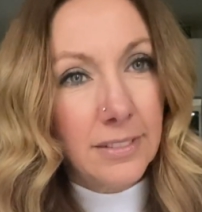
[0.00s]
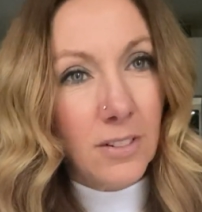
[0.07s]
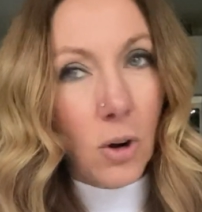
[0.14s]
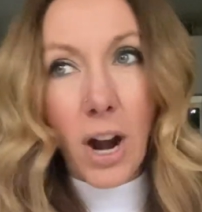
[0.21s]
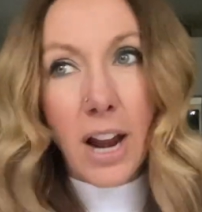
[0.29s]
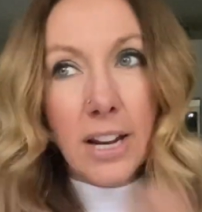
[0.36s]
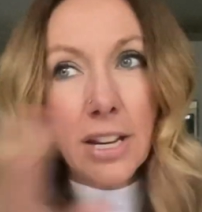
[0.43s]

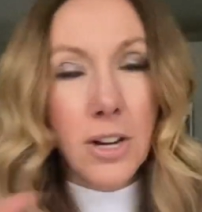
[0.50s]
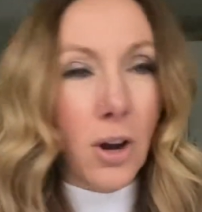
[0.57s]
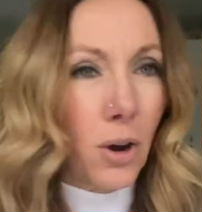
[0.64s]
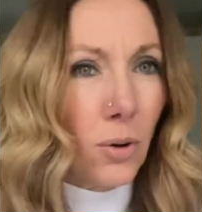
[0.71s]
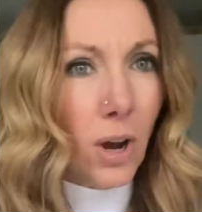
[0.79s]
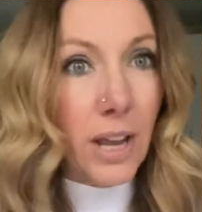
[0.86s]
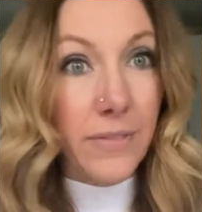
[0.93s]
Or I, you
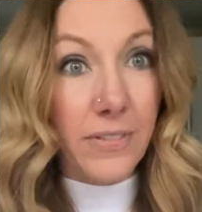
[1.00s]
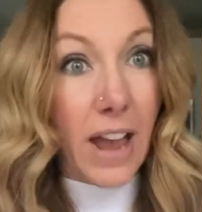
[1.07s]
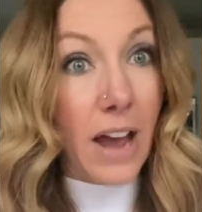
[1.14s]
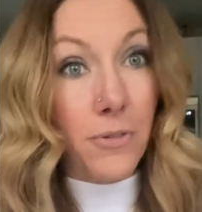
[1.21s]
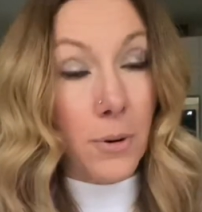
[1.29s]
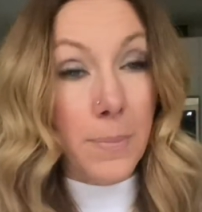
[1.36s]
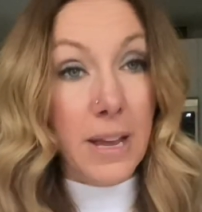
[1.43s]
know, if
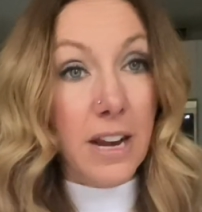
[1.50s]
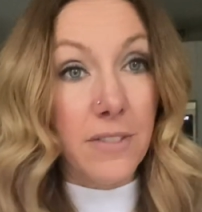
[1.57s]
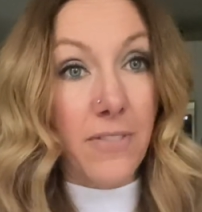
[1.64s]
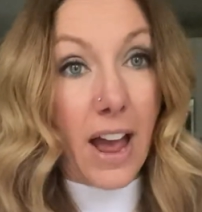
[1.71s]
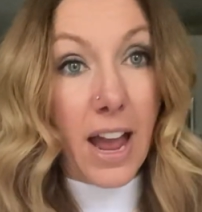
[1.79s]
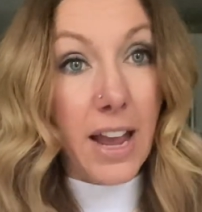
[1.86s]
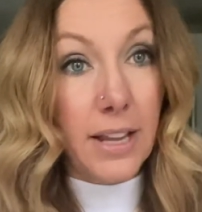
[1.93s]
God forbid, if
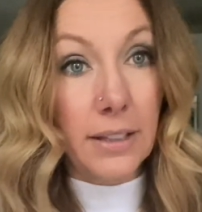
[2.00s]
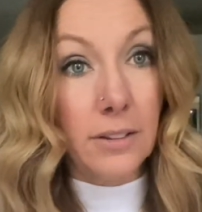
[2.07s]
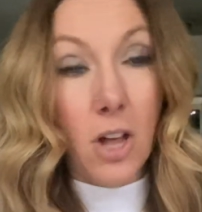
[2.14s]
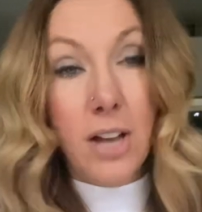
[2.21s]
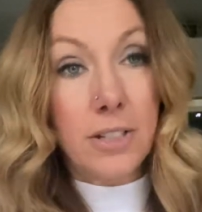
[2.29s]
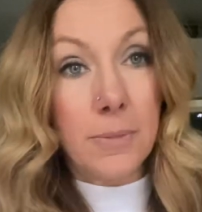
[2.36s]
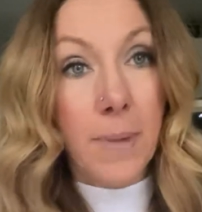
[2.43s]
I
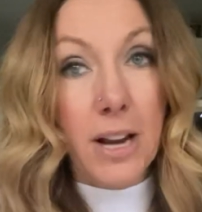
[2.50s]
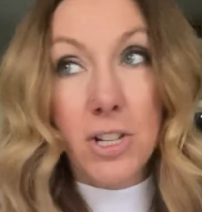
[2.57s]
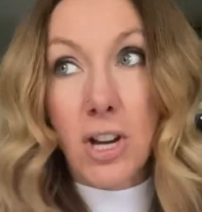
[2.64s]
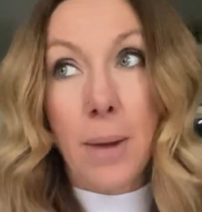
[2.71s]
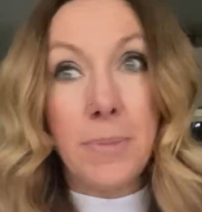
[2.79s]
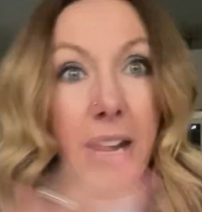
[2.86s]
lost my job,